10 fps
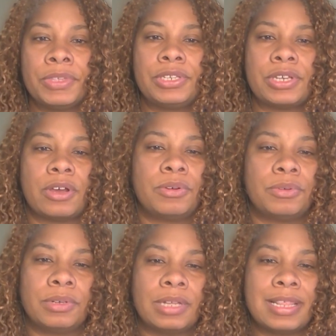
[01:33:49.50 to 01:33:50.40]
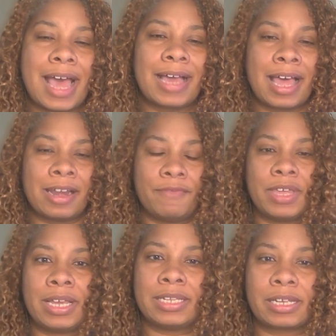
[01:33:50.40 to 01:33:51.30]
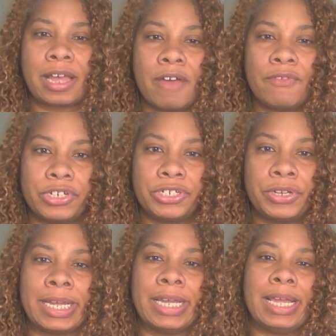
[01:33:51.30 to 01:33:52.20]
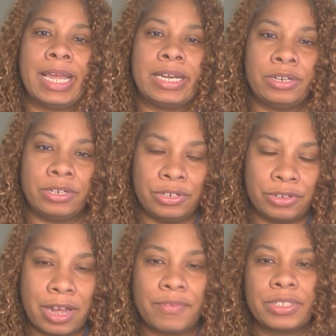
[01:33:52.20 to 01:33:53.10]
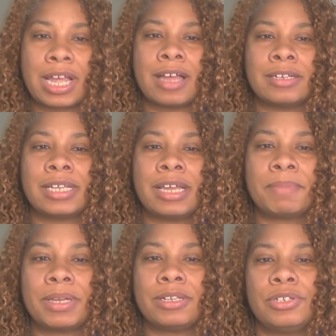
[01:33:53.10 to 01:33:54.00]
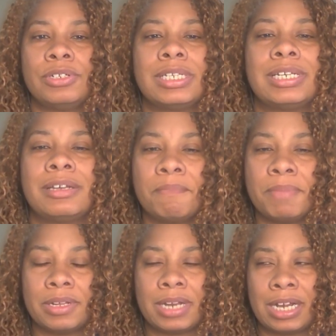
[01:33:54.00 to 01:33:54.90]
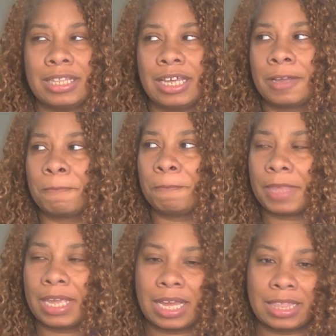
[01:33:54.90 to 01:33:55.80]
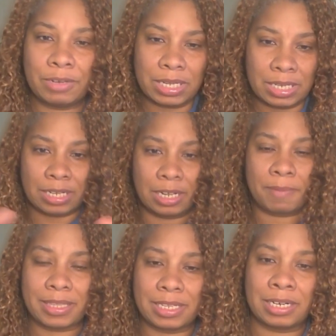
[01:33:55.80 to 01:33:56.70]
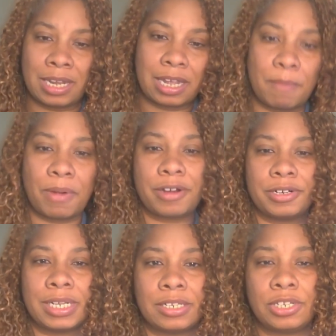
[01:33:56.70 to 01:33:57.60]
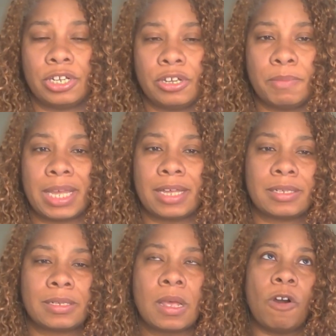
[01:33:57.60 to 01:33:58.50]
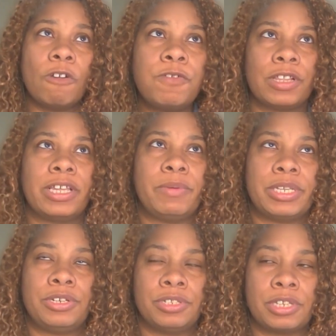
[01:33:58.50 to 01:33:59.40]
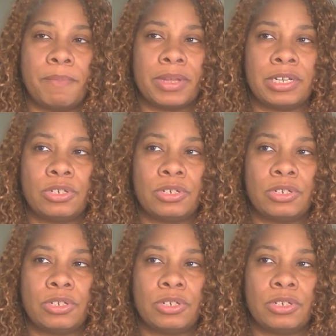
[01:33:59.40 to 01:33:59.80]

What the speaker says: So that kind of thing is a coverage unit, and you covered the content, but students didn't build anything. And I think we can think about this in like a broader sense too, because hopefully what students are building